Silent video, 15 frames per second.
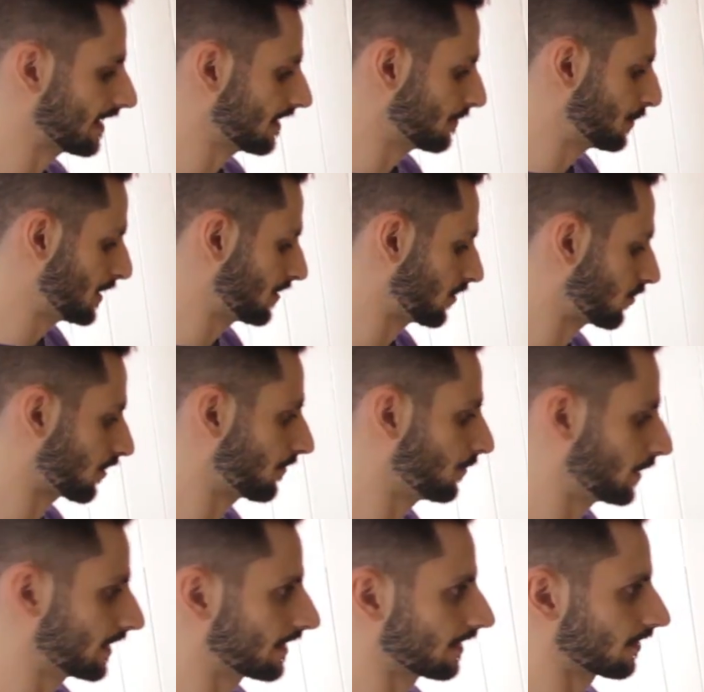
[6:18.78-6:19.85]
this piece of
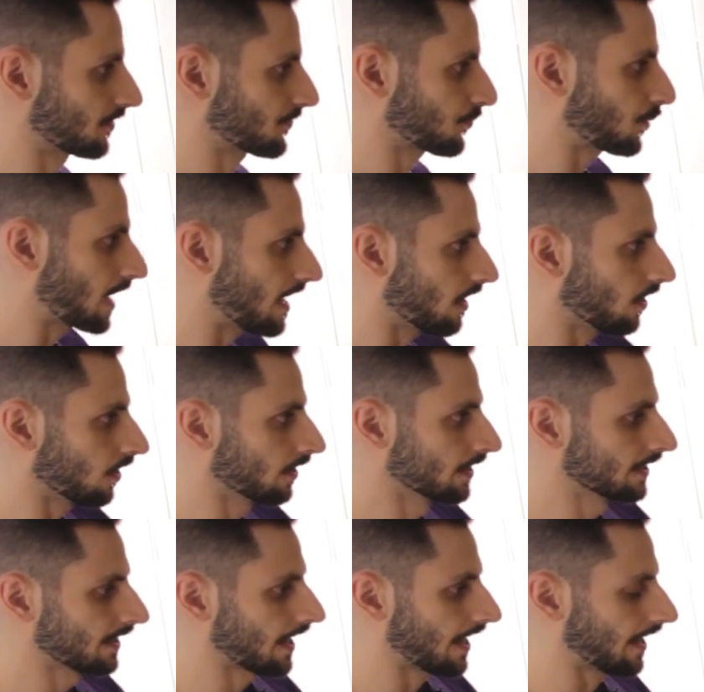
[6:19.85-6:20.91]
driftwood in there as well.
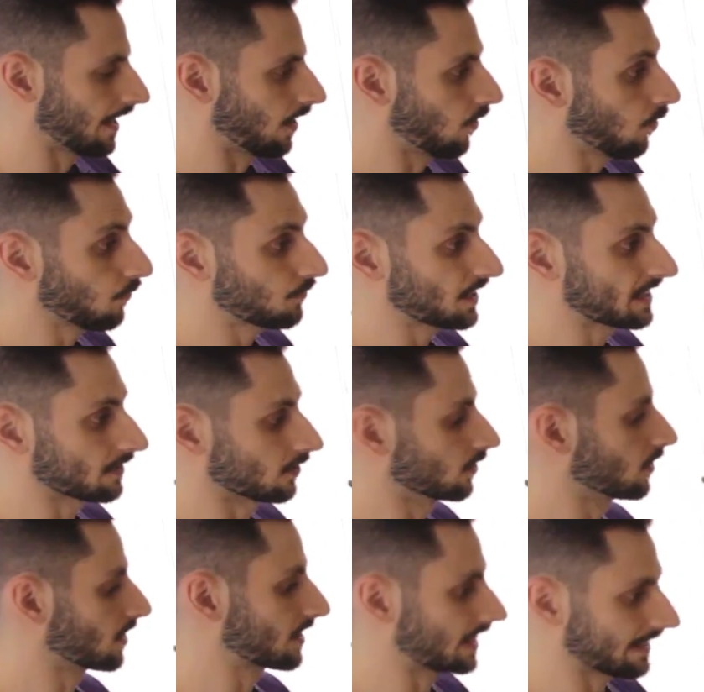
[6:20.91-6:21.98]
Hopefully it'll
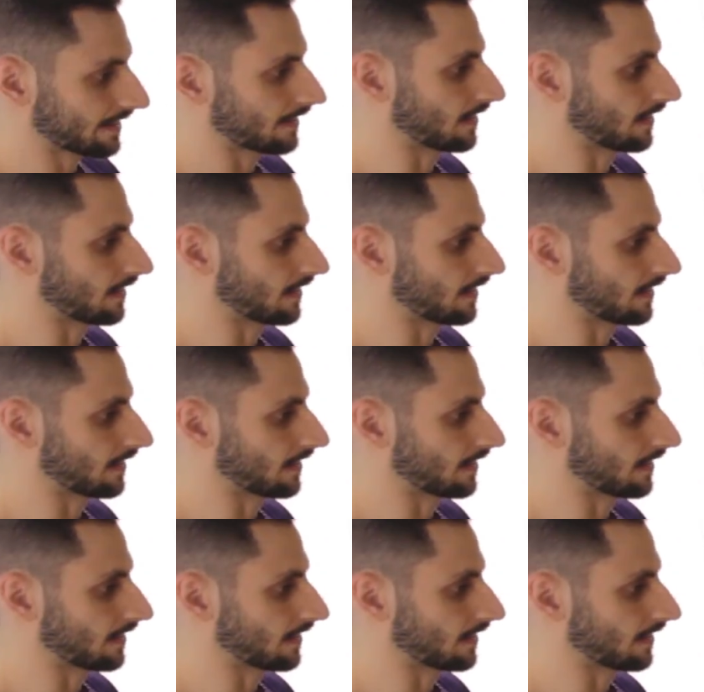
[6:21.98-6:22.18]
look like